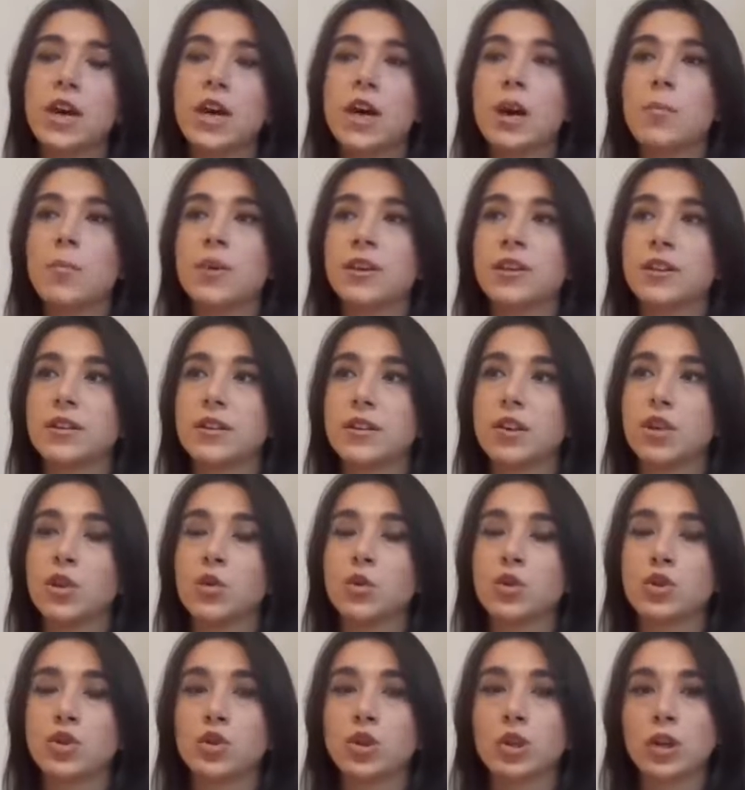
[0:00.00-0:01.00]
but
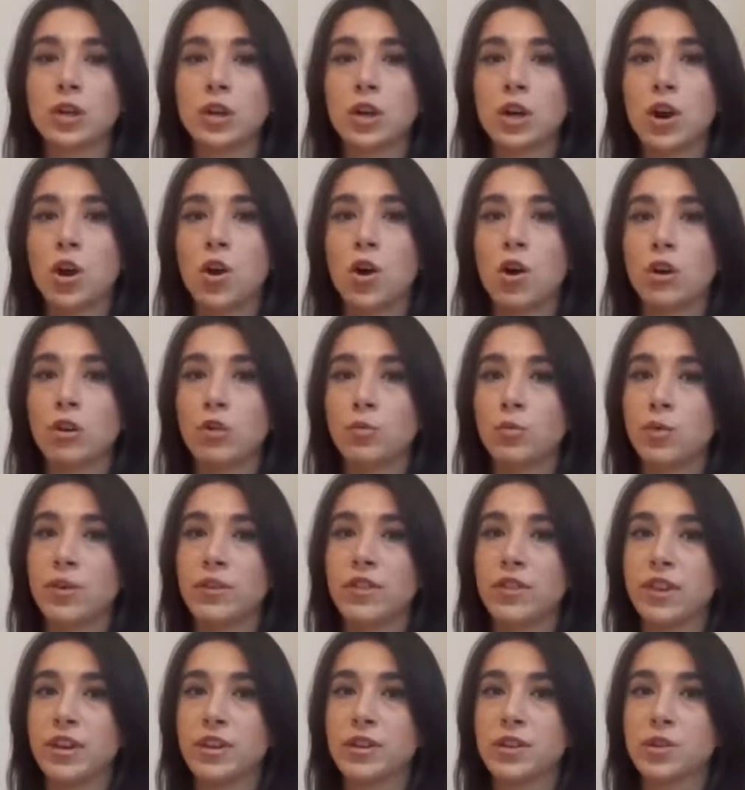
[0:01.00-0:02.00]
you shouldn't go on
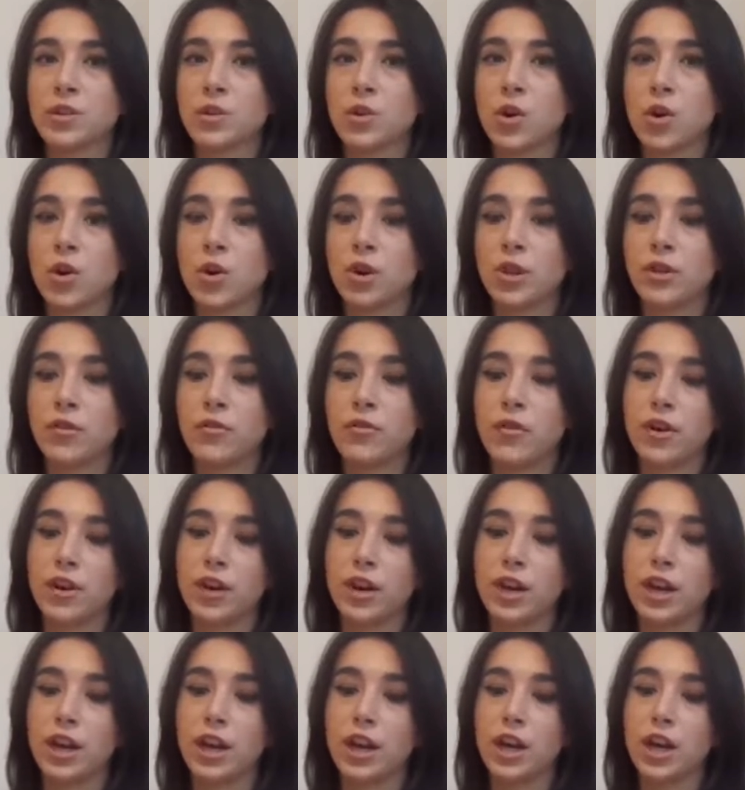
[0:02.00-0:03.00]
with this on a
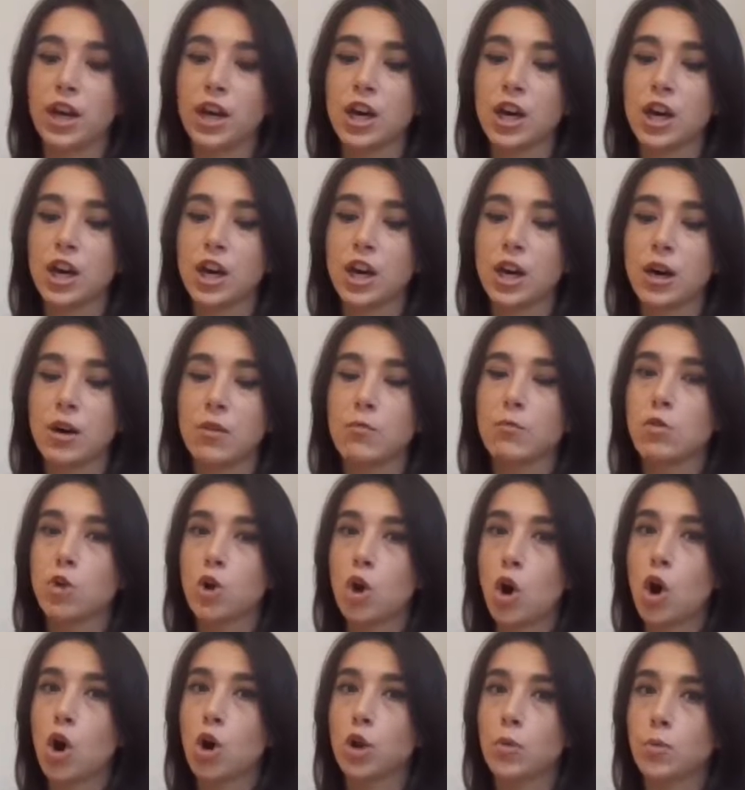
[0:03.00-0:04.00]
very
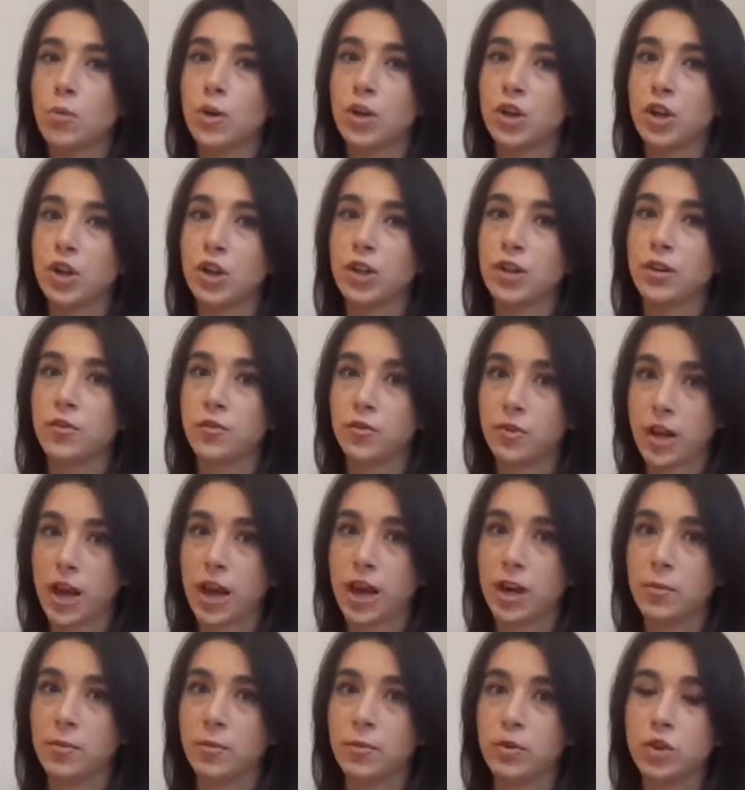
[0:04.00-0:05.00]
long period of
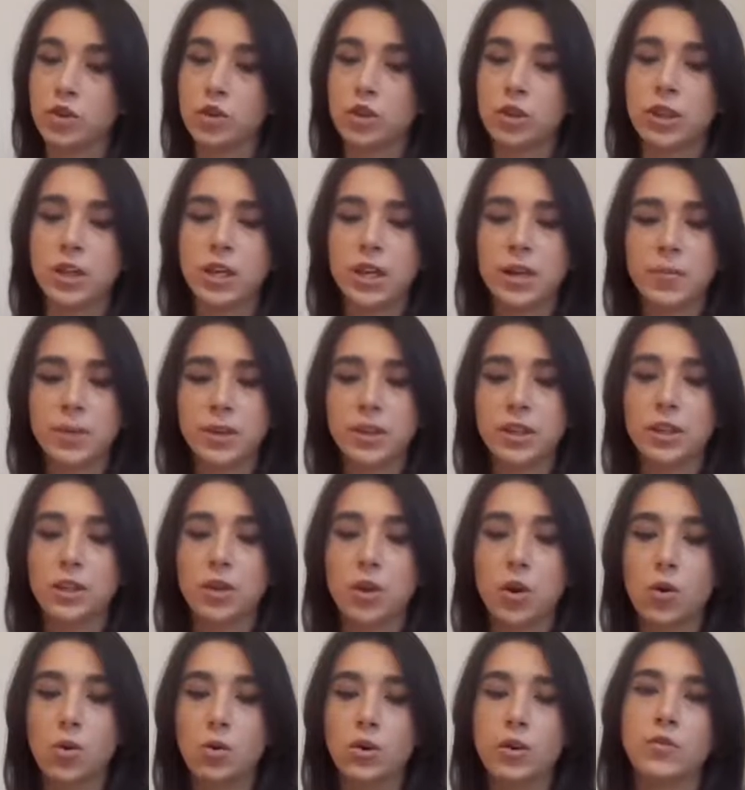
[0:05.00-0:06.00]
time. You should limit it
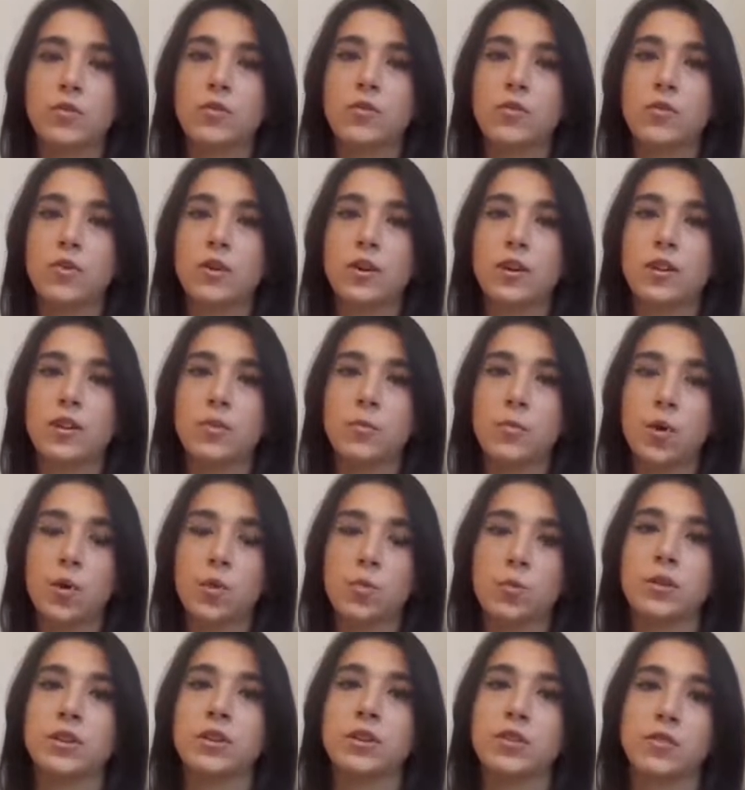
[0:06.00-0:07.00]
only for the
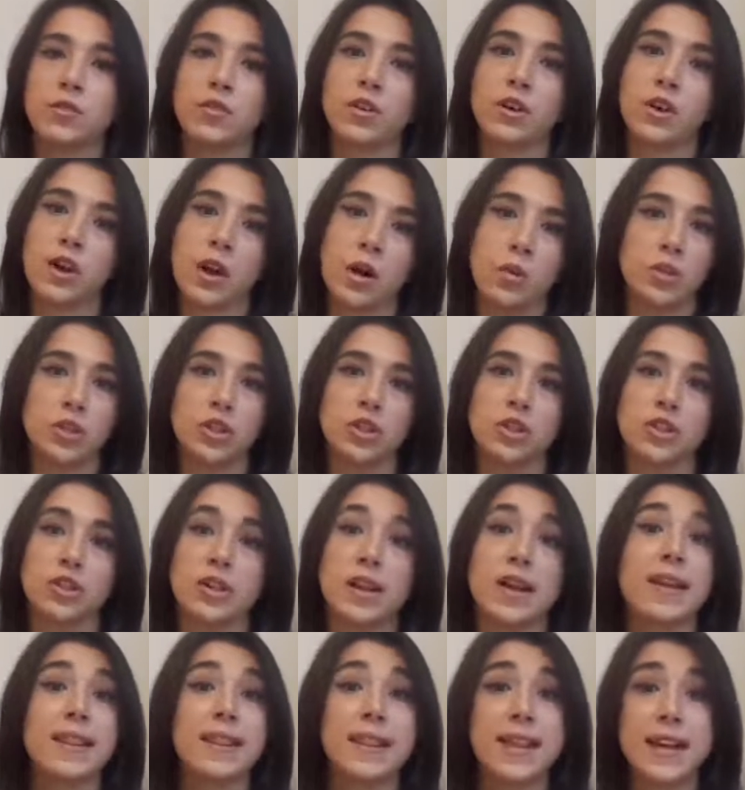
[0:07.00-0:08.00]
moment of encounter,
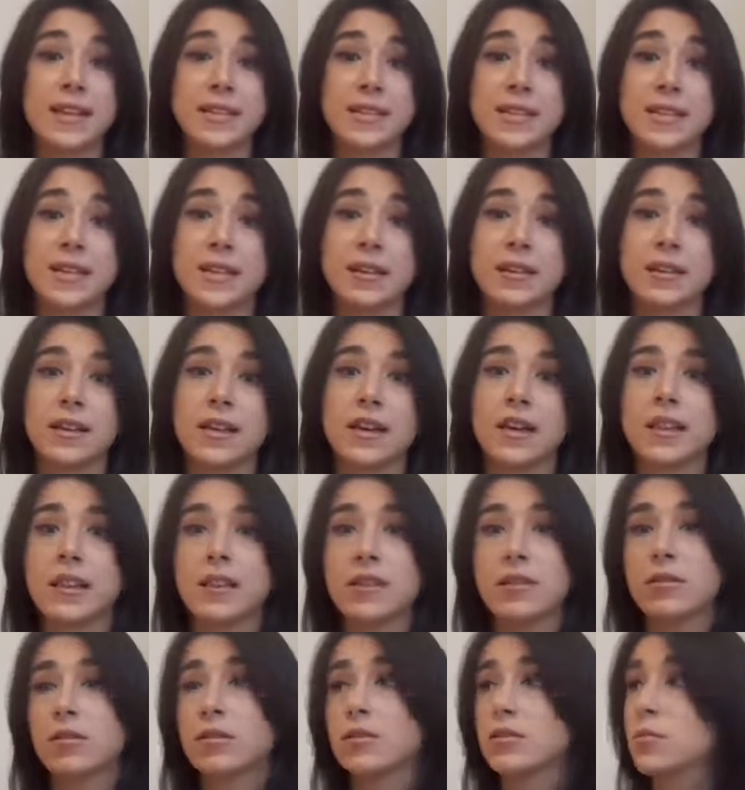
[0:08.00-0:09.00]
and that's it.
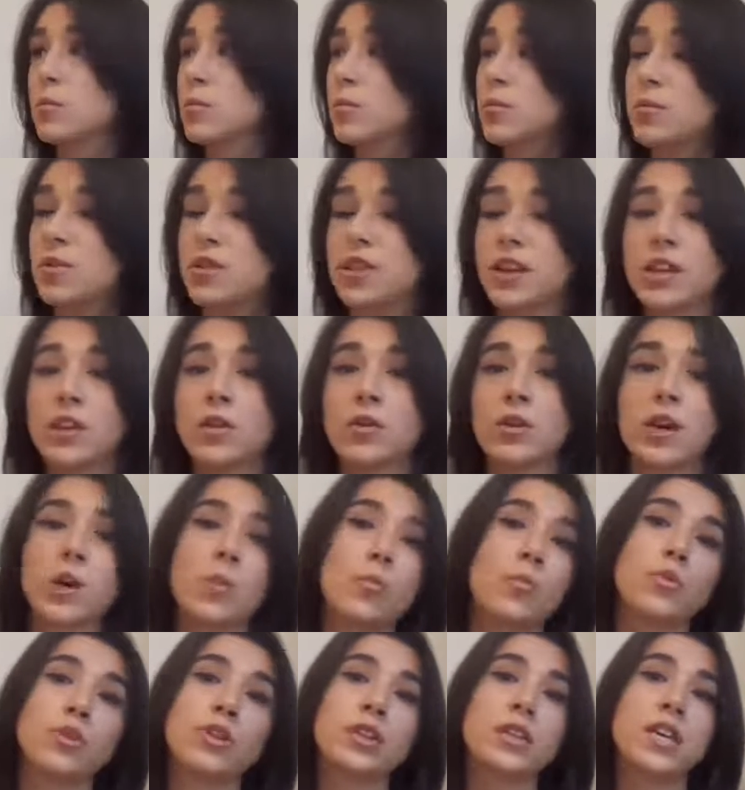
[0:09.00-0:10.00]
And Then you
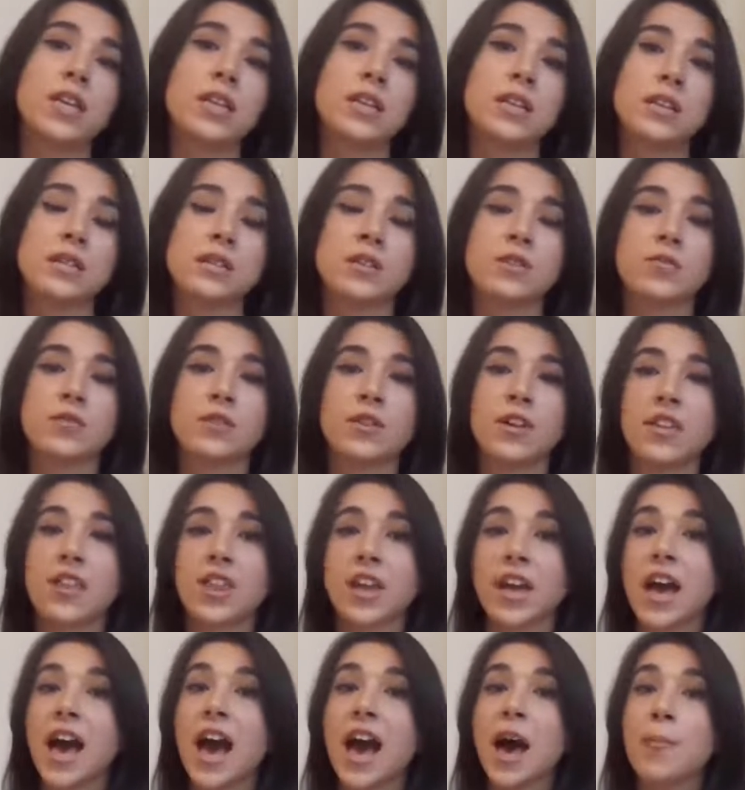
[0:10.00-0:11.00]
can pretend as if
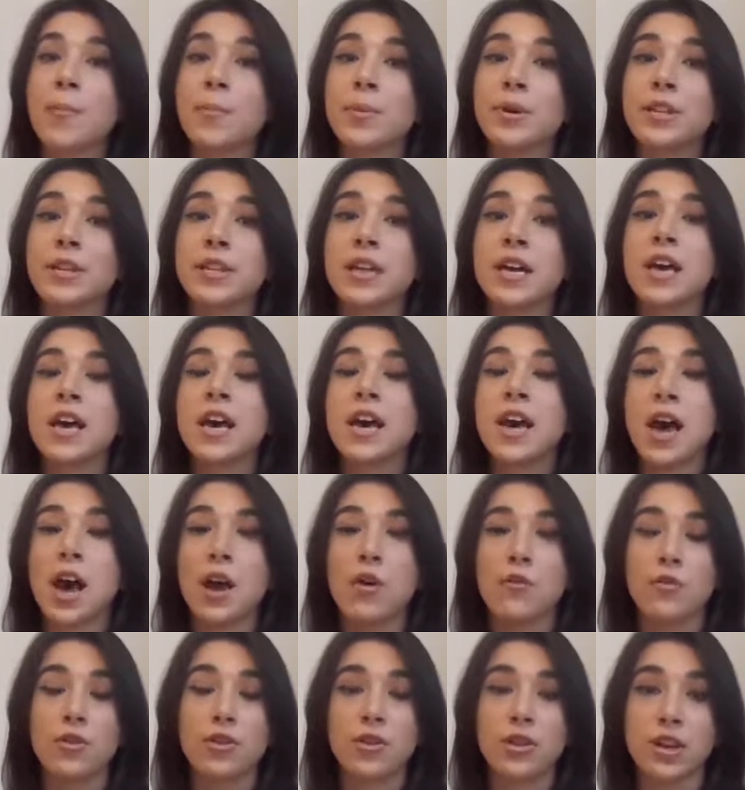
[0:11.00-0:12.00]
nothing happened,
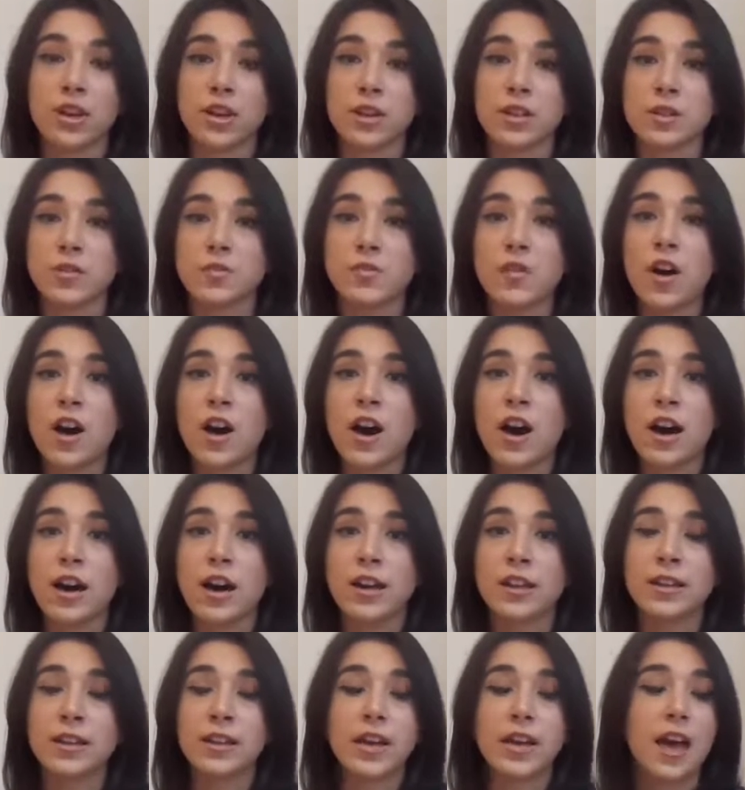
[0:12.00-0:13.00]
everything is
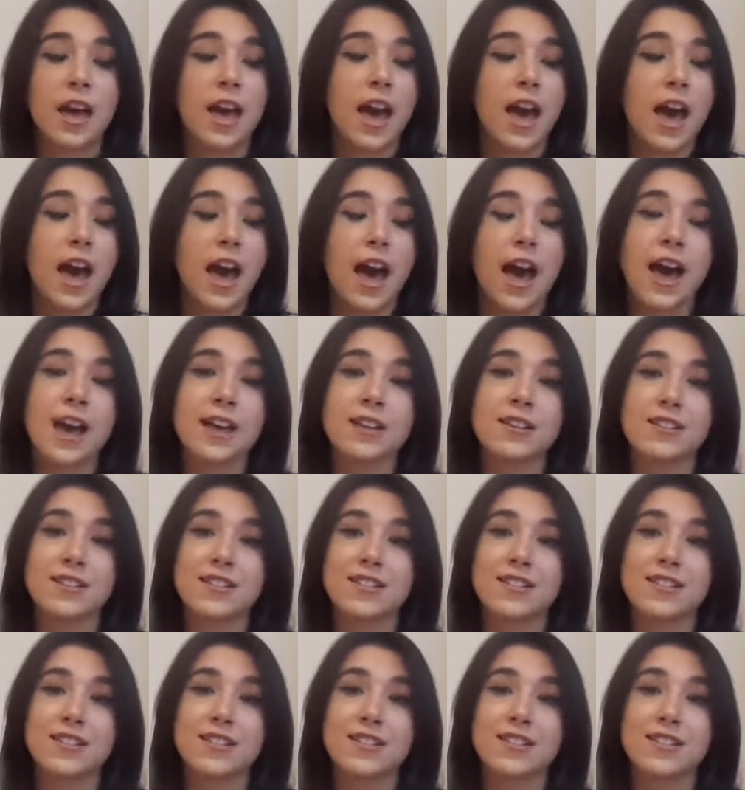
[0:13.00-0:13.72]
fine, and